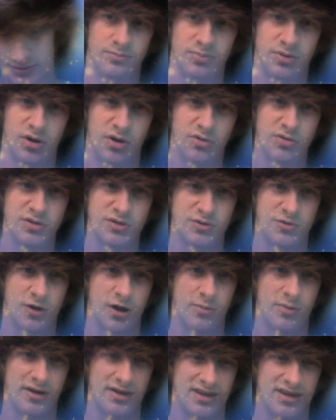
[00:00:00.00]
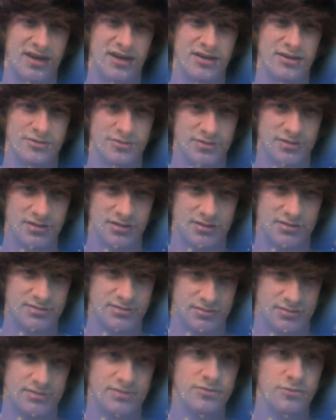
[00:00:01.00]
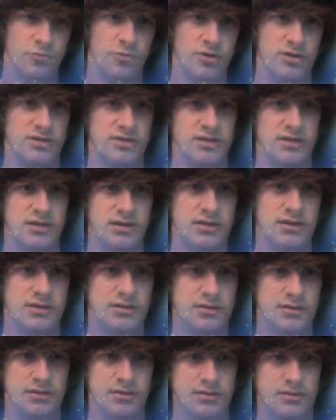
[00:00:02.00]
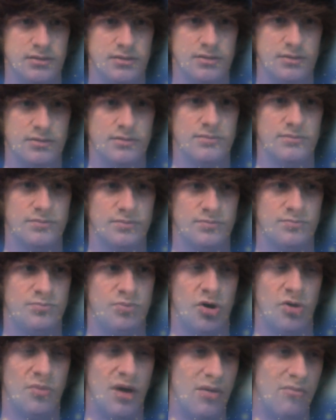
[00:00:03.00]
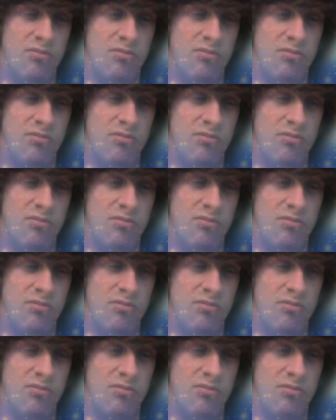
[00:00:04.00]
But holy crap, I can't really put my